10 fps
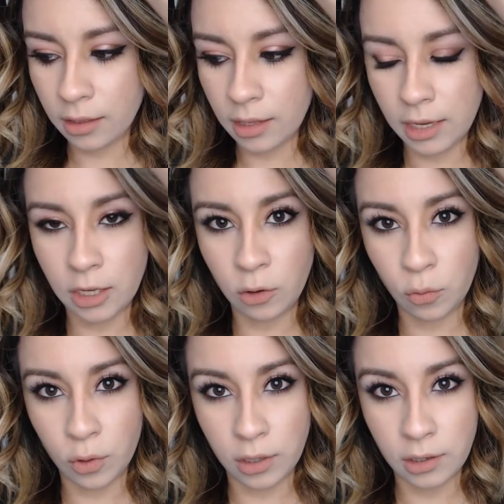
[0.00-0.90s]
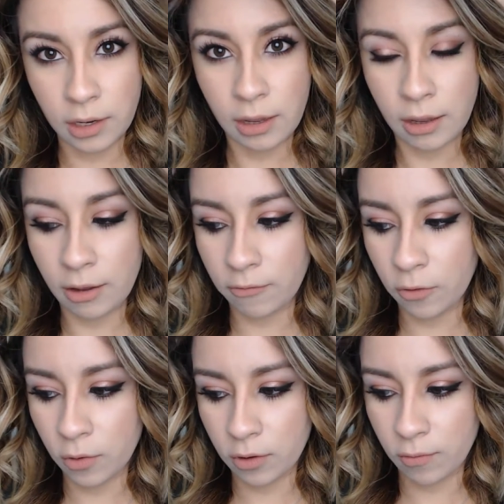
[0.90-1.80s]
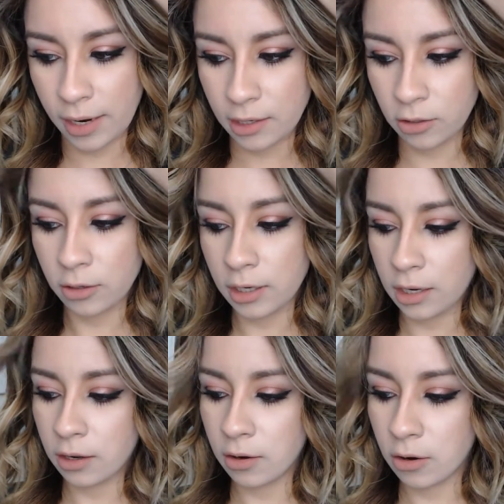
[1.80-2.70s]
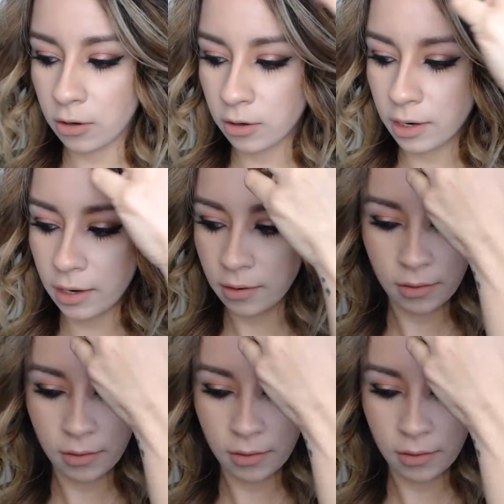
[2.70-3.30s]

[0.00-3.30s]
like you would if you were to regularly curl your hair.